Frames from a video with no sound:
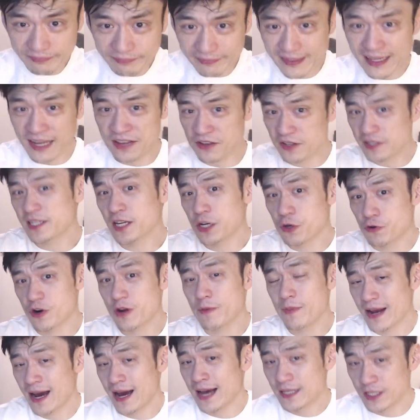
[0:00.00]
And this
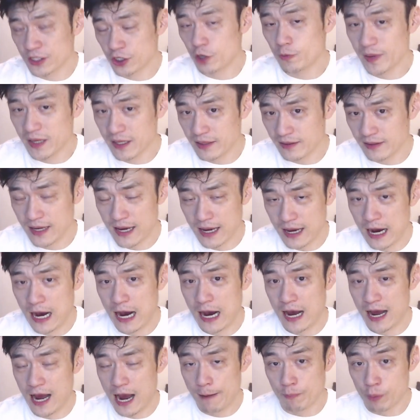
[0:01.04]
agreement has not been
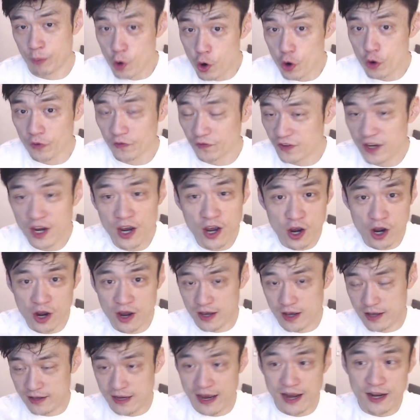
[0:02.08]
approved,
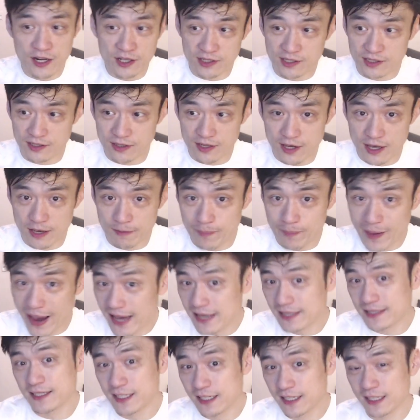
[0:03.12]
and it's
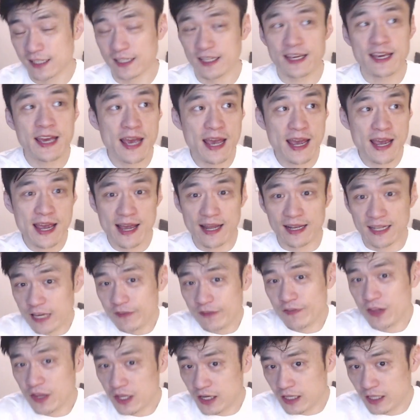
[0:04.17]
basically
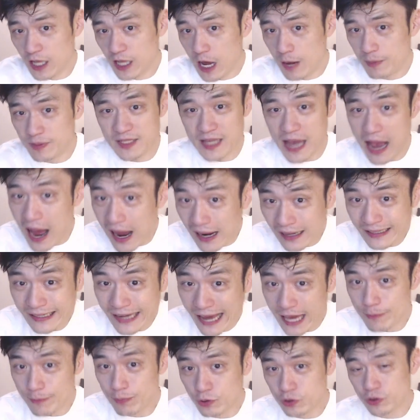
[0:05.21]
leaving the clubs
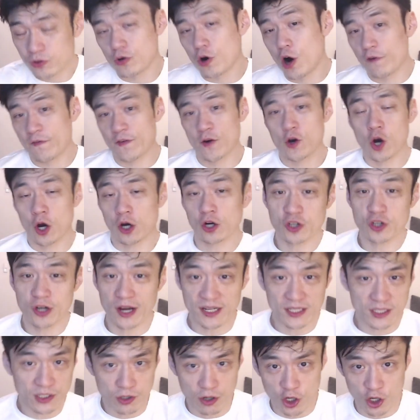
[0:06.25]
unable to offer
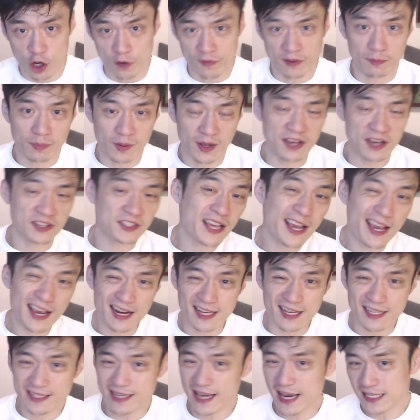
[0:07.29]
contracts to a lot of the players.
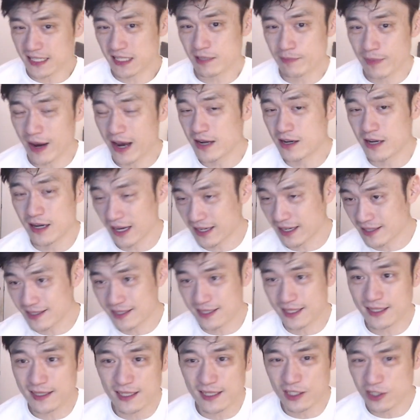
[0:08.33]
It's estimated like
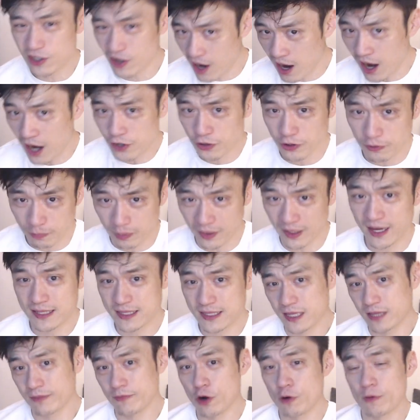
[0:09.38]
60 to 100 players at
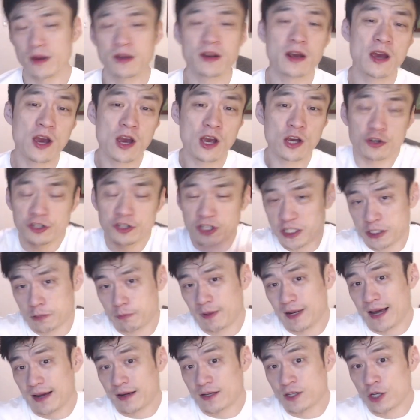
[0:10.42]
the moment could just be
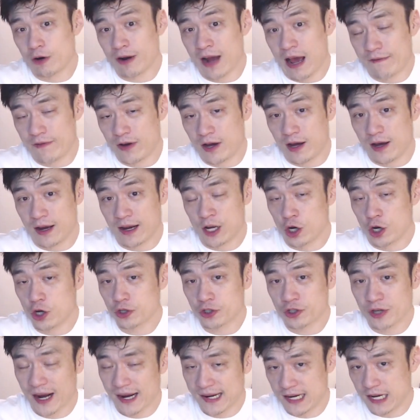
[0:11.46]
like not have a
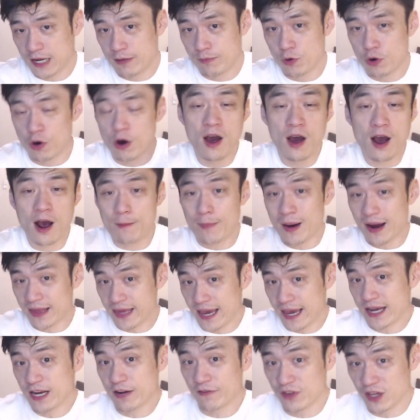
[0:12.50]
contract anymore by the
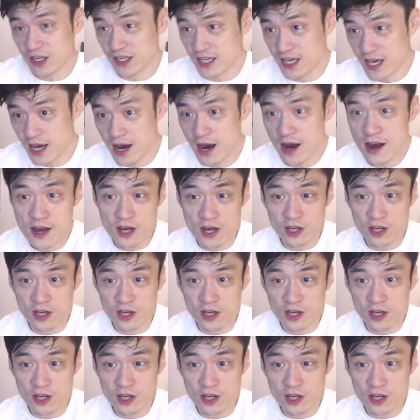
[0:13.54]
end of the year.